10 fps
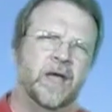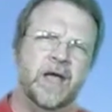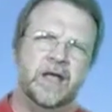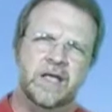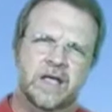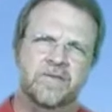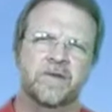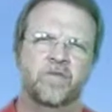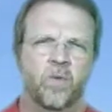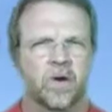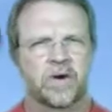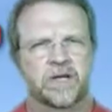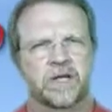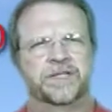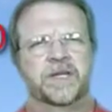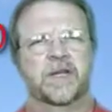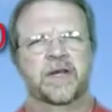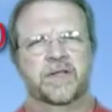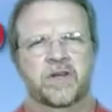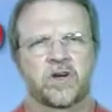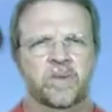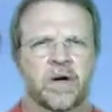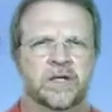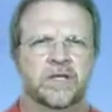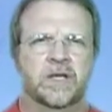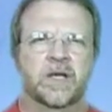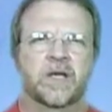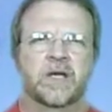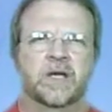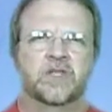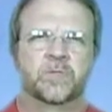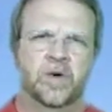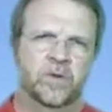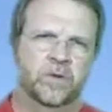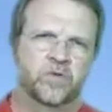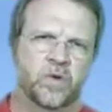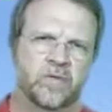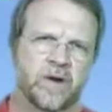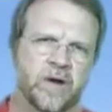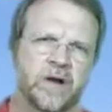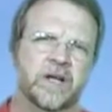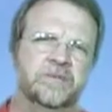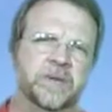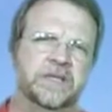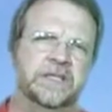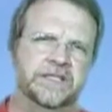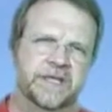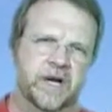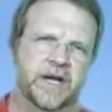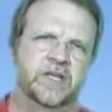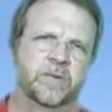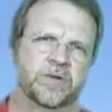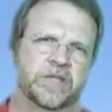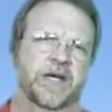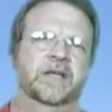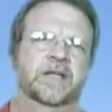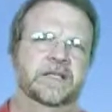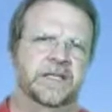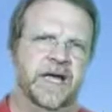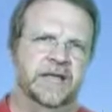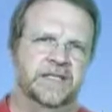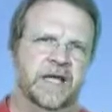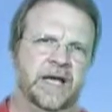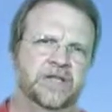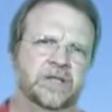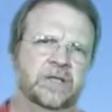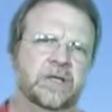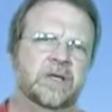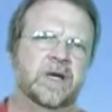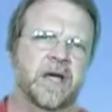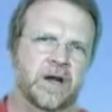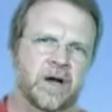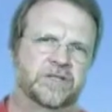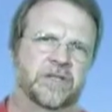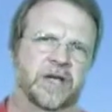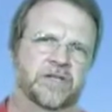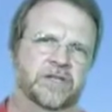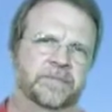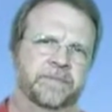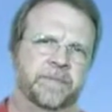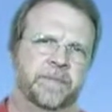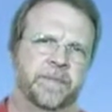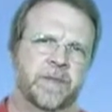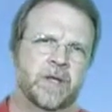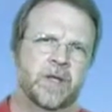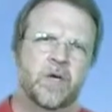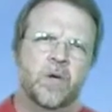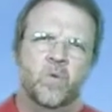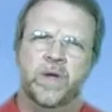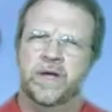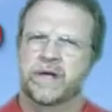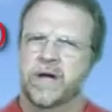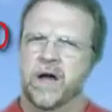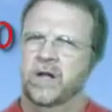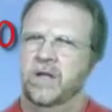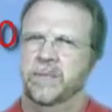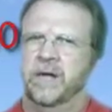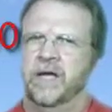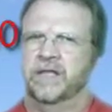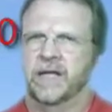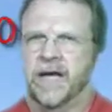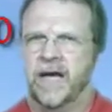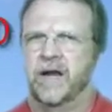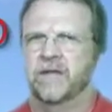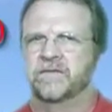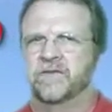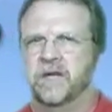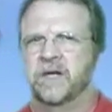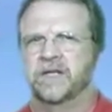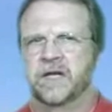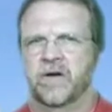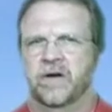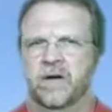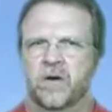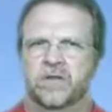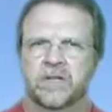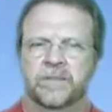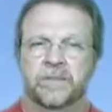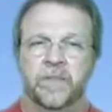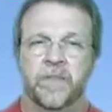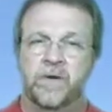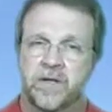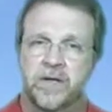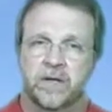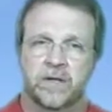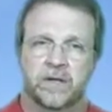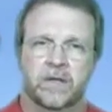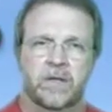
And even if water does get into the gearbox, Sprinkler Lube 1200 has been designed to protect against acid action and oxidation. We cannot eliminate the additives needed to carry loads. They're needed.